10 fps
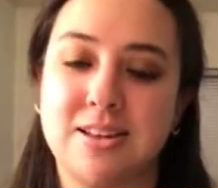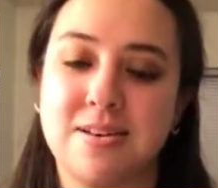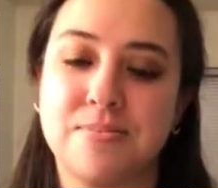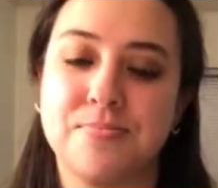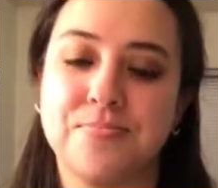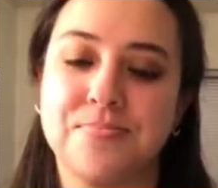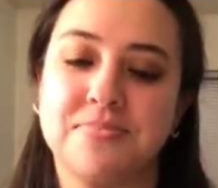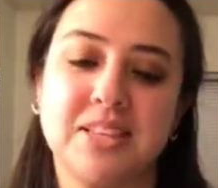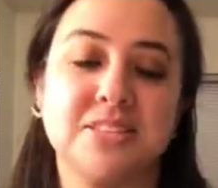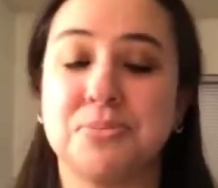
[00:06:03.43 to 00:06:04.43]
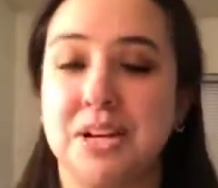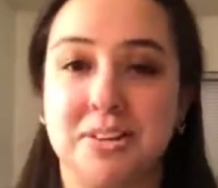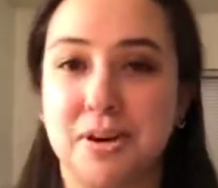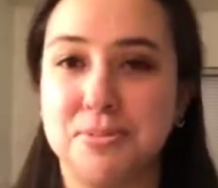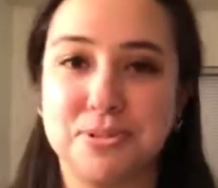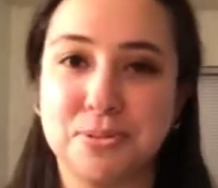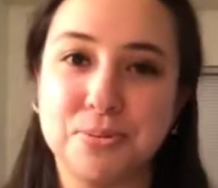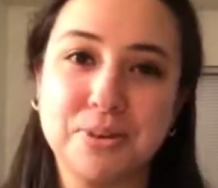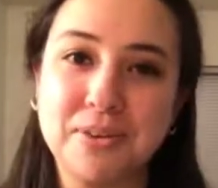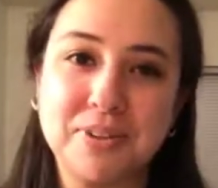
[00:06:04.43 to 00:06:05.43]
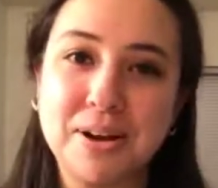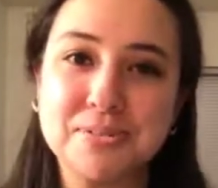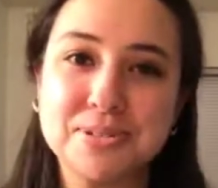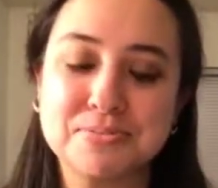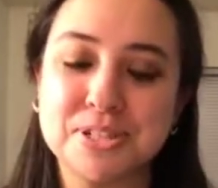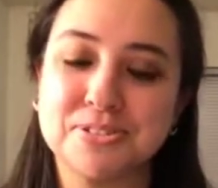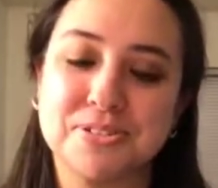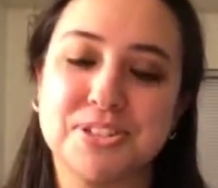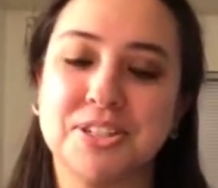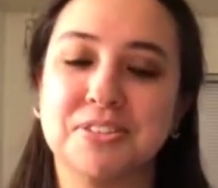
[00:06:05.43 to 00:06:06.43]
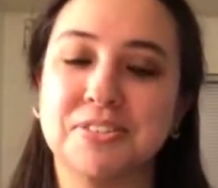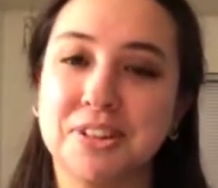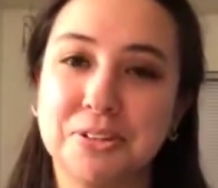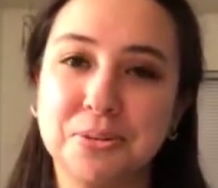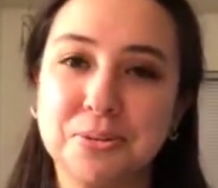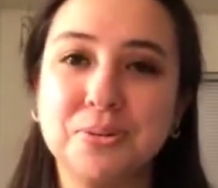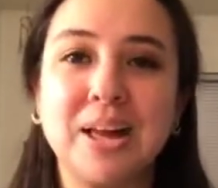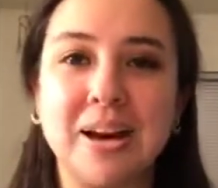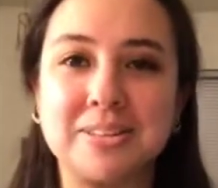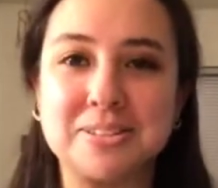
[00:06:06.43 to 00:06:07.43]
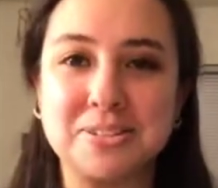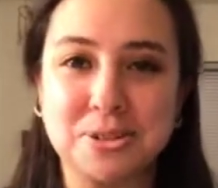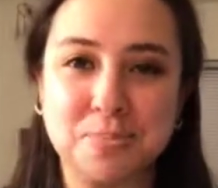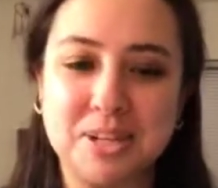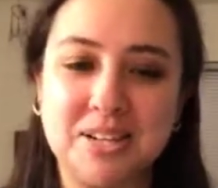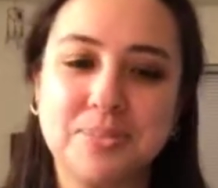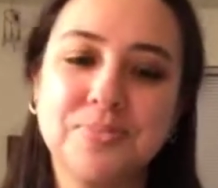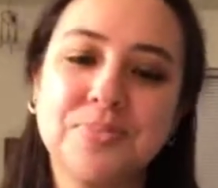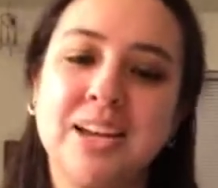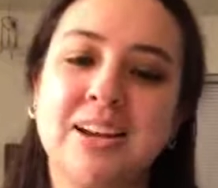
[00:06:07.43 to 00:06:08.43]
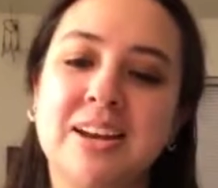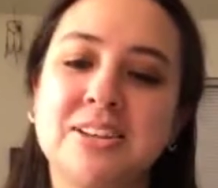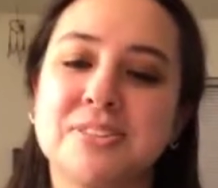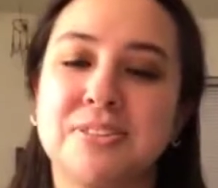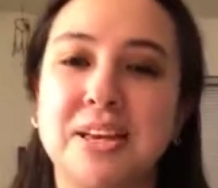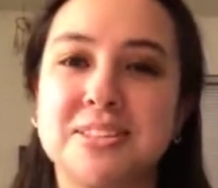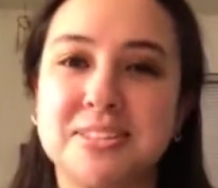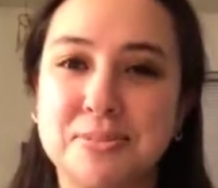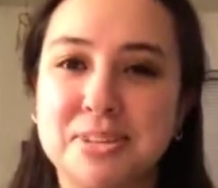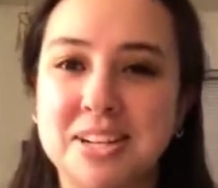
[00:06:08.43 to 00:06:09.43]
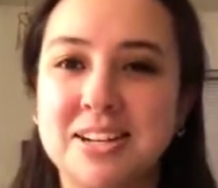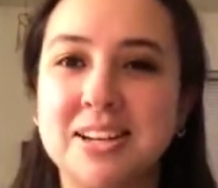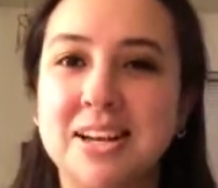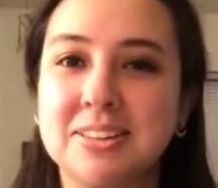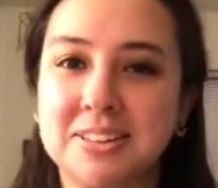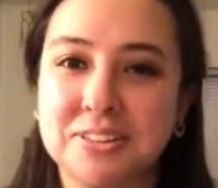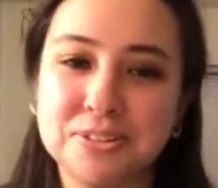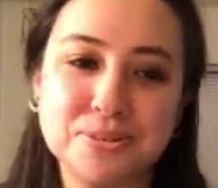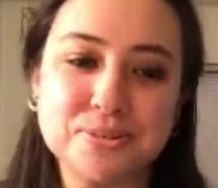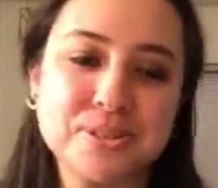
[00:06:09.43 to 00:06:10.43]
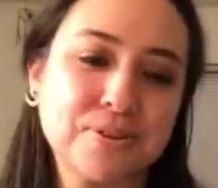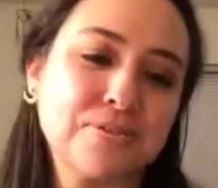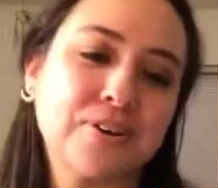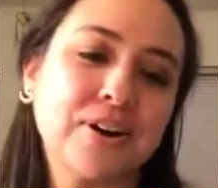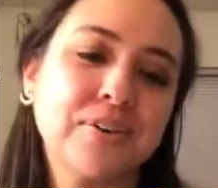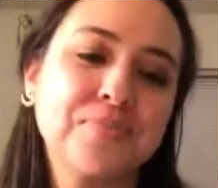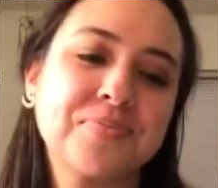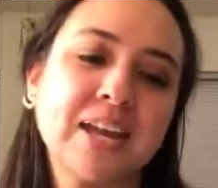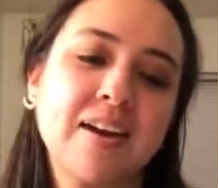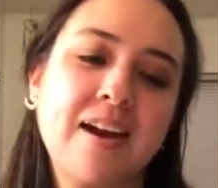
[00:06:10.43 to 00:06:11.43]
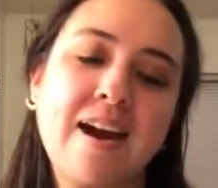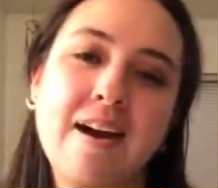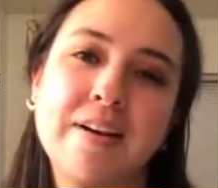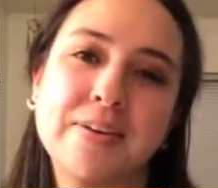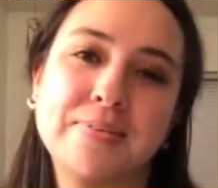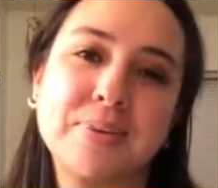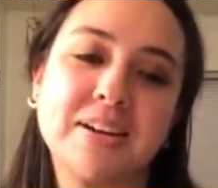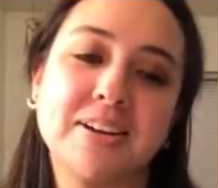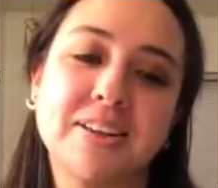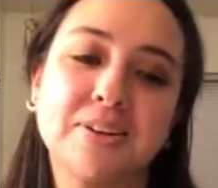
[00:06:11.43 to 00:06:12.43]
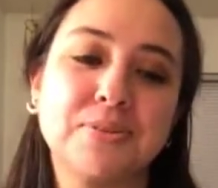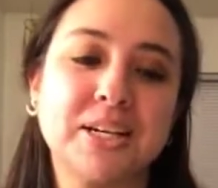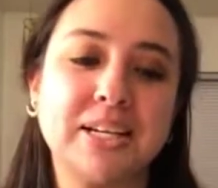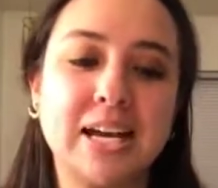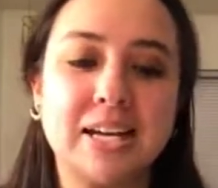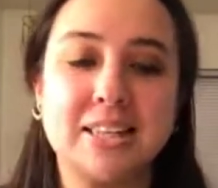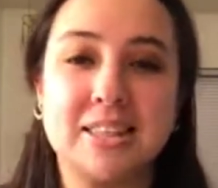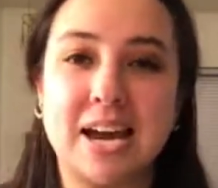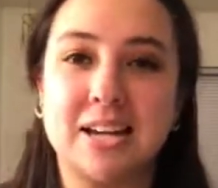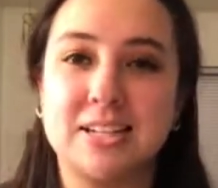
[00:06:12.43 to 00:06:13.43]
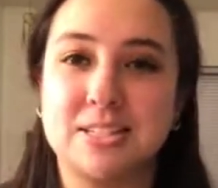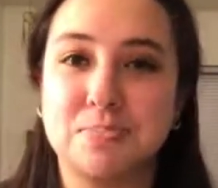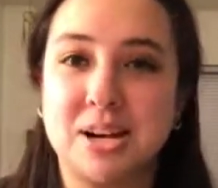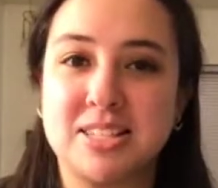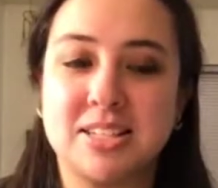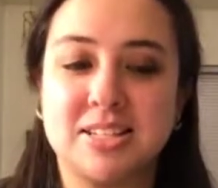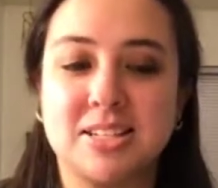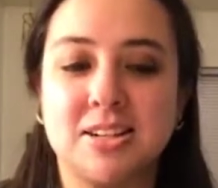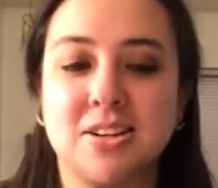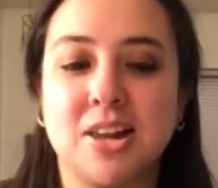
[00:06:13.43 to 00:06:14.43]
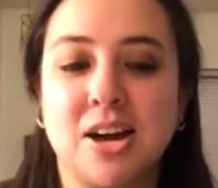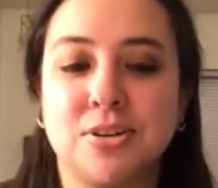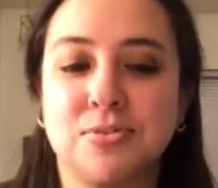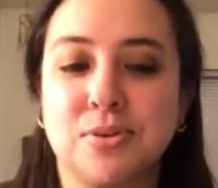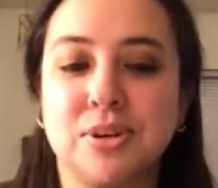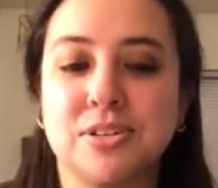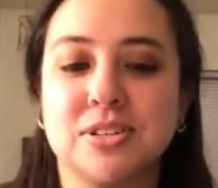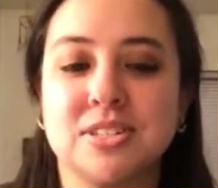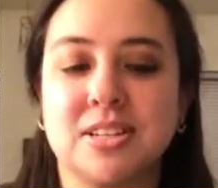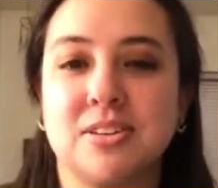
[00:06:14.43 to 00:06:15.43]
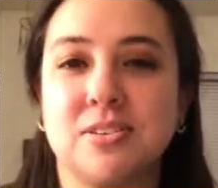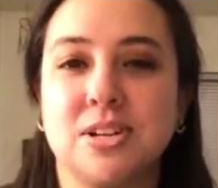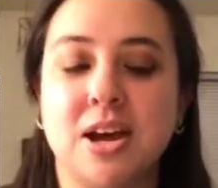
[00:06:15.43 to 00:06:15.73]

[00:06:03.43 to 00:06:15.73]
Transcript: what I thought was cool whenever I was researching linalool as a terpene. So that's limonene and linalool so far. Another one that is present in a lot of oils and